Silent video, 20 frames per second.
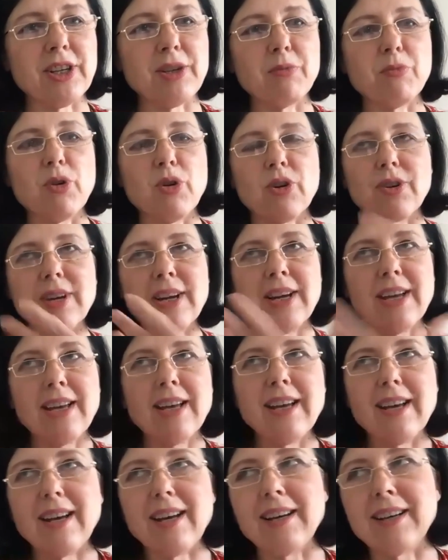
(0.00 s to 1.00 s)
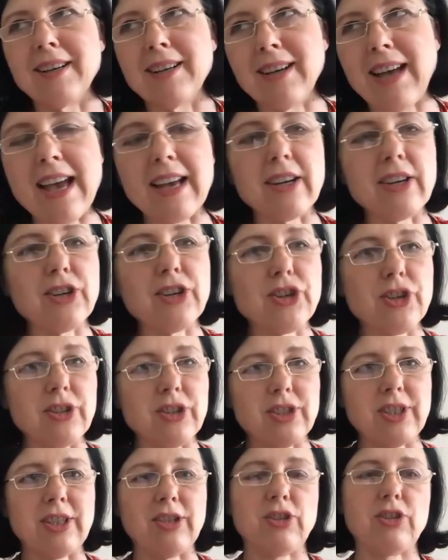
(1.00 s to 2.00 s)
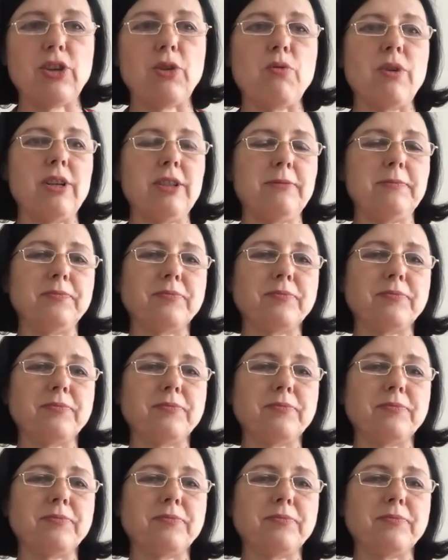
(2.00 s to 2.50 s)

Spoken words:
and more anxious and so on.